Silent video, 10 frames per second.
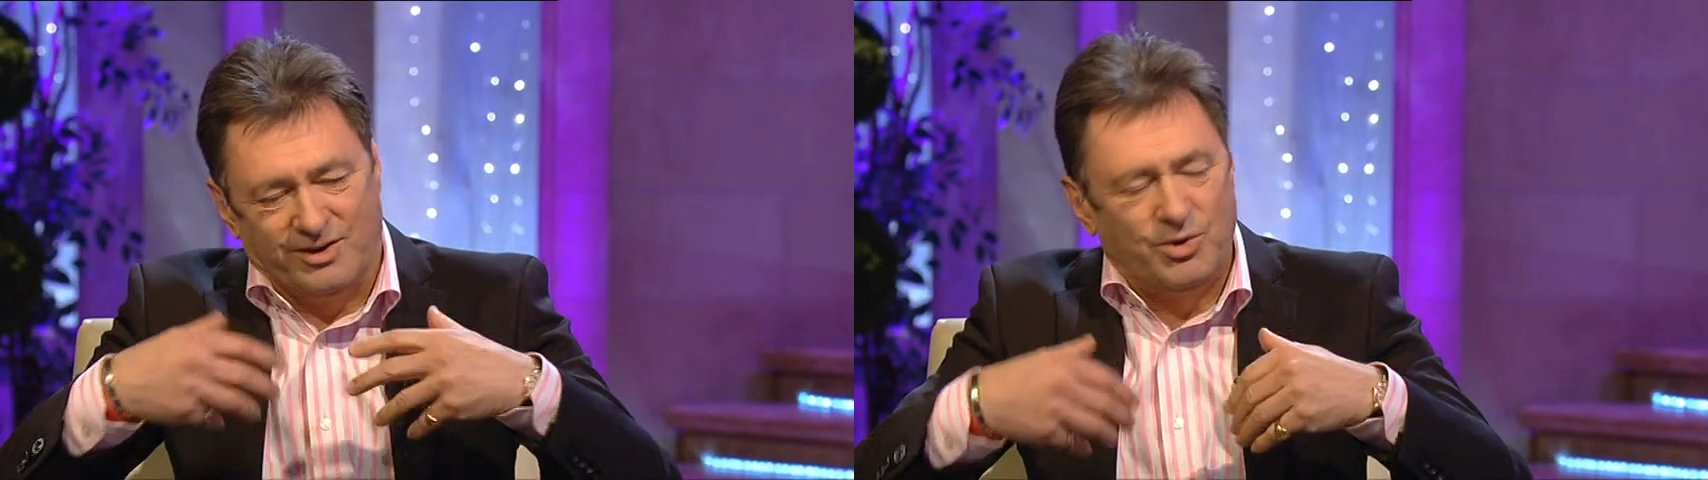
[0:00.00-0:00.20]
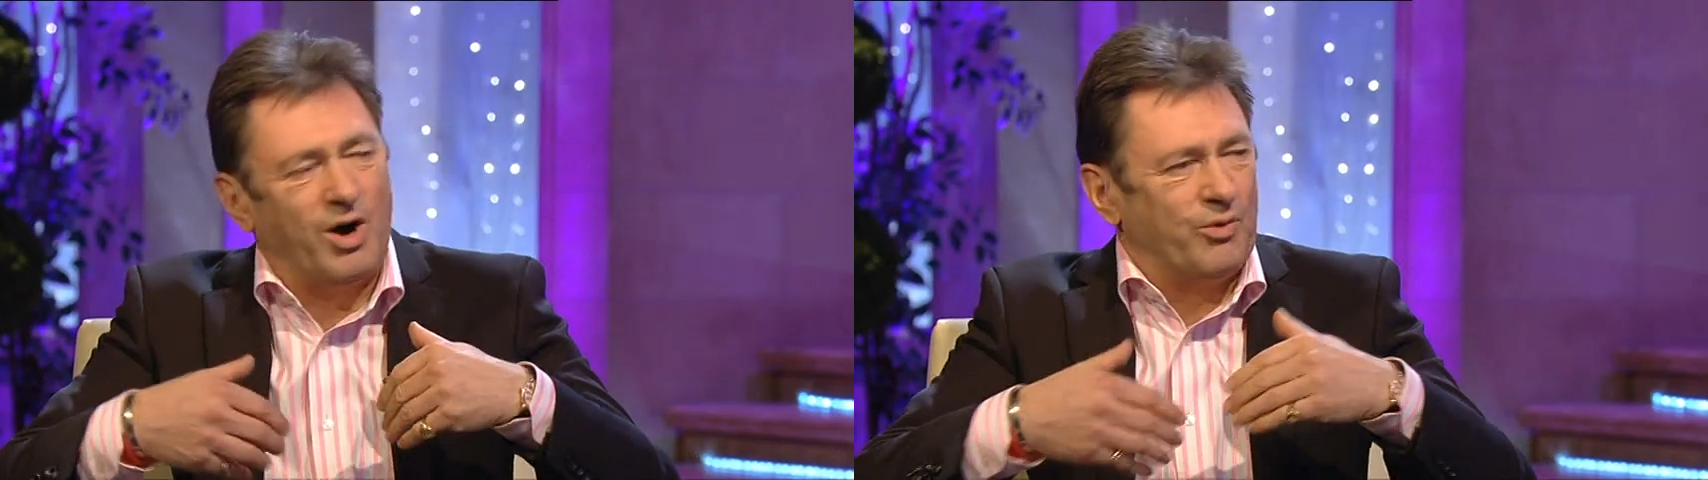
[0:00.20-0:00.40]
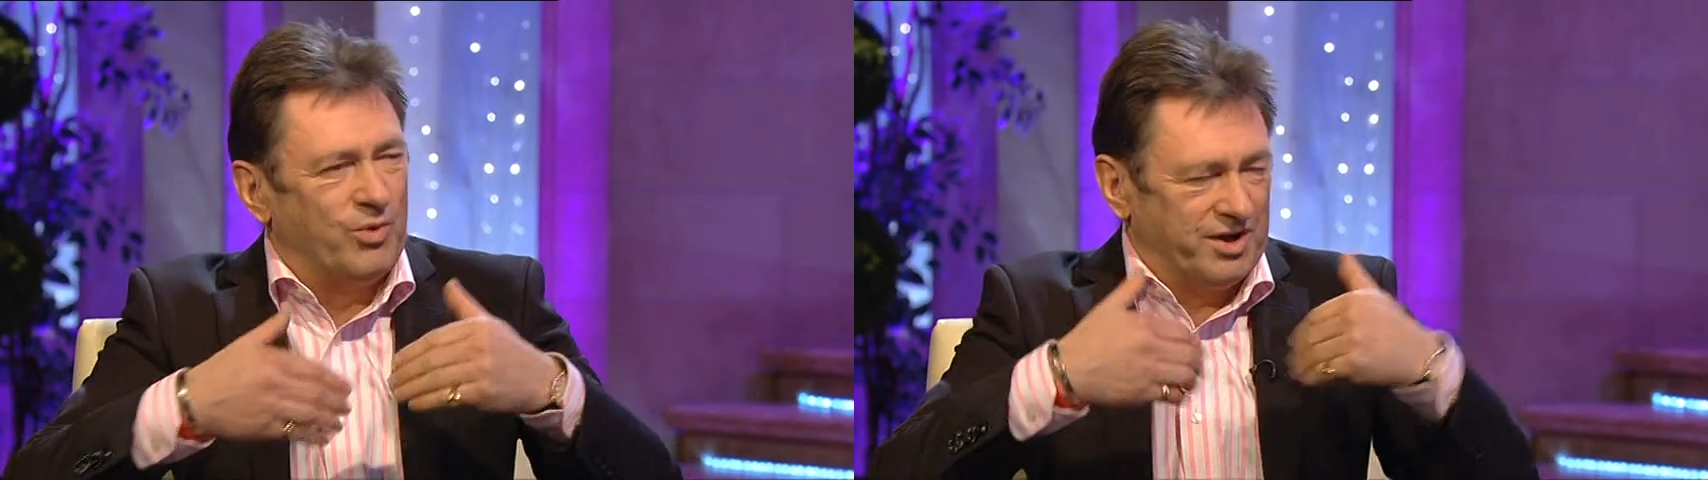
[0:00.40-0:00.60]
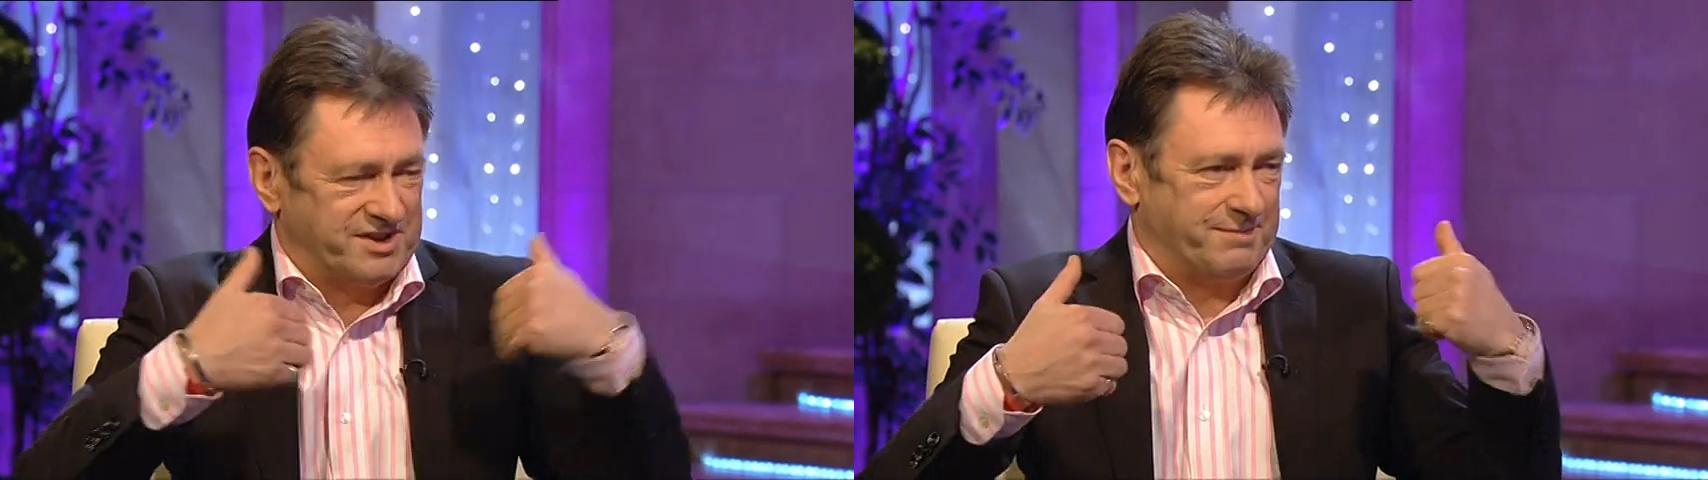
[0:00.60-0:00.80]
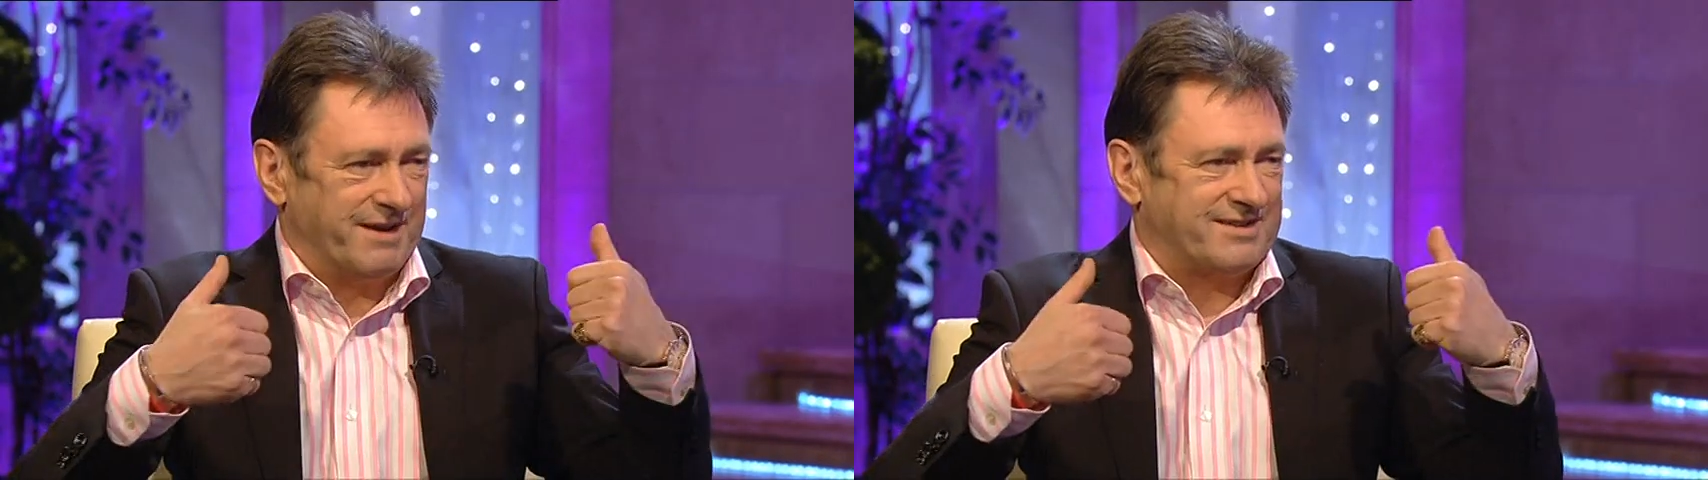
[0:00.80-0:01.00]
who are
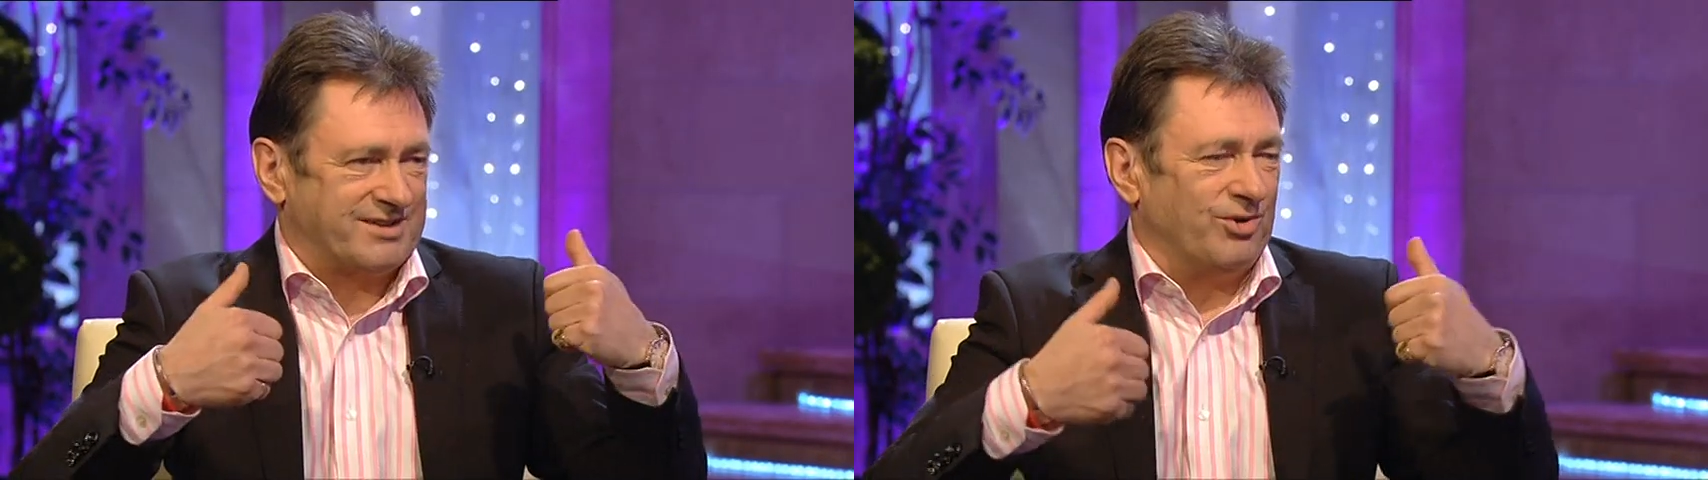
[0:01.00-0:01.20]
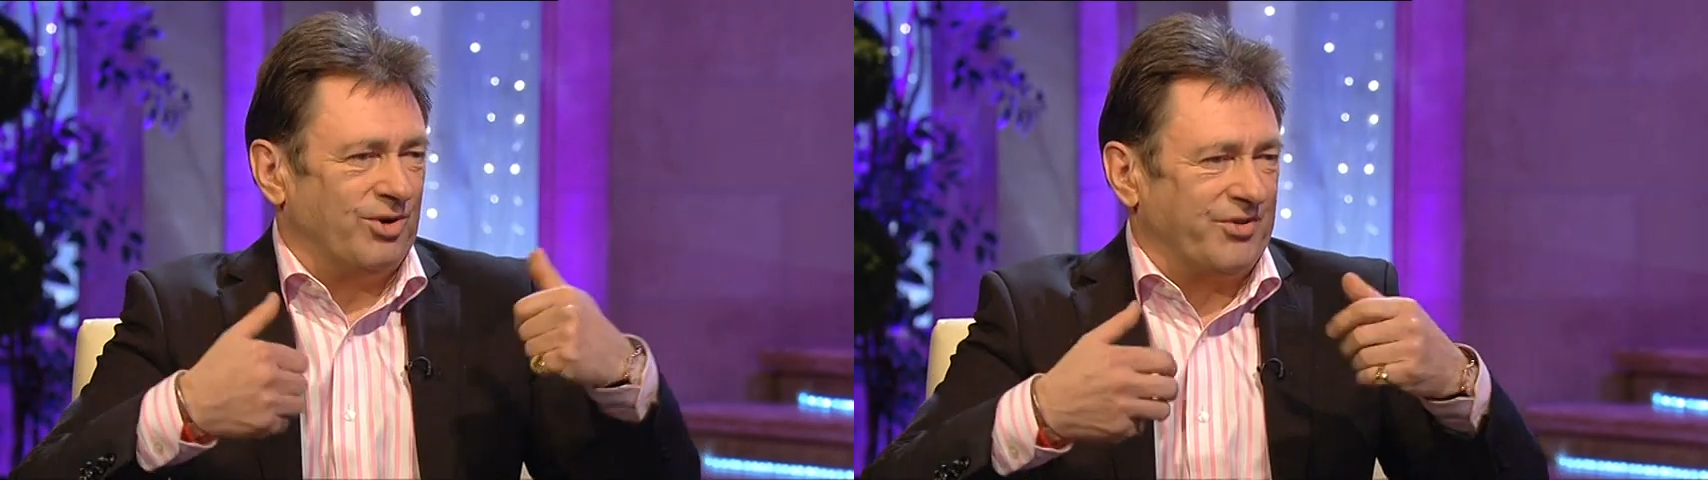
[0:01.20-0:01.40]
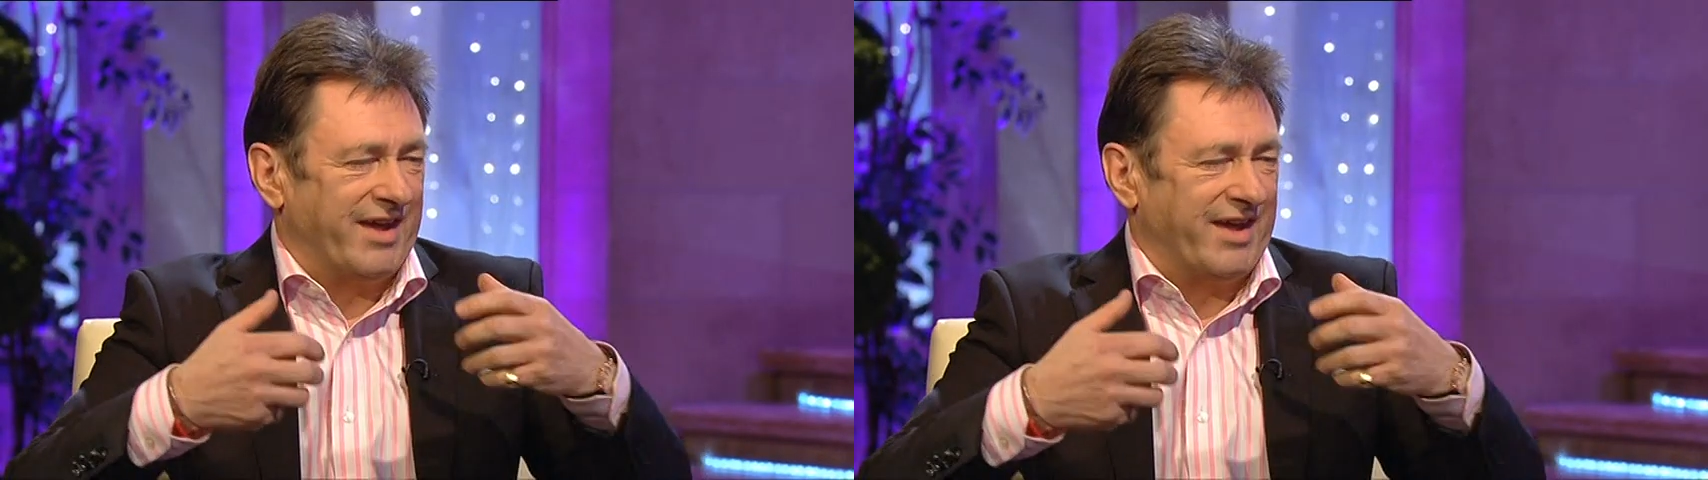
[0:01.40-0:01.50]
wordsmiths or